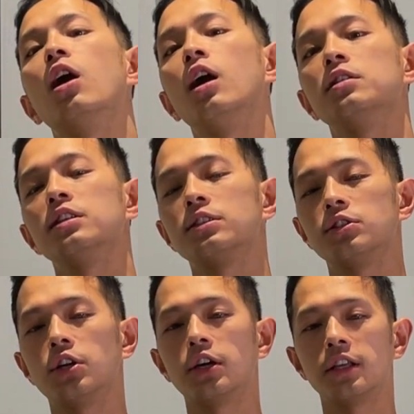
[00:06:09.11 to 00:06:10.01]
on this
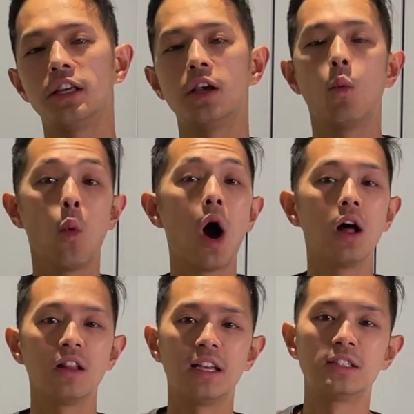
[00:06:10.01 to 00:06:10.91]
turkey
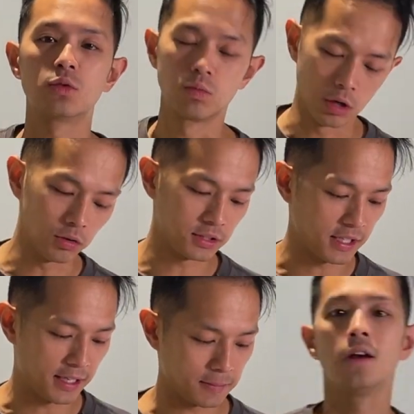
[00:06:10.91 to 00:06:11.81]
while it's
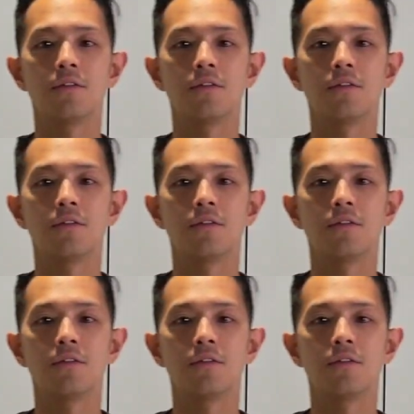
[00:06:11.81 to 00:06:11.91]
roasting.